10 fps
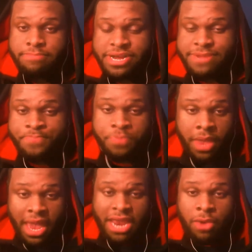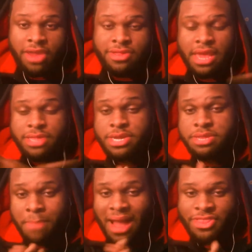But anyways, that's
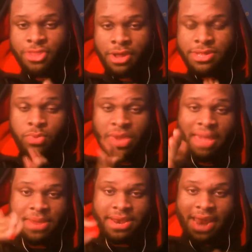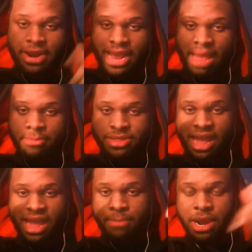just my thoughts. You can hit me down in the comments
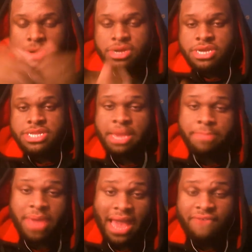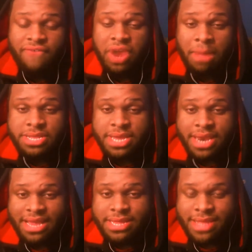down below. Tell me how you feel about
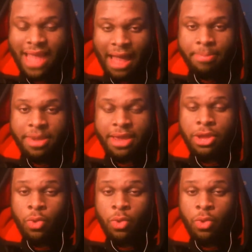tonight's topic.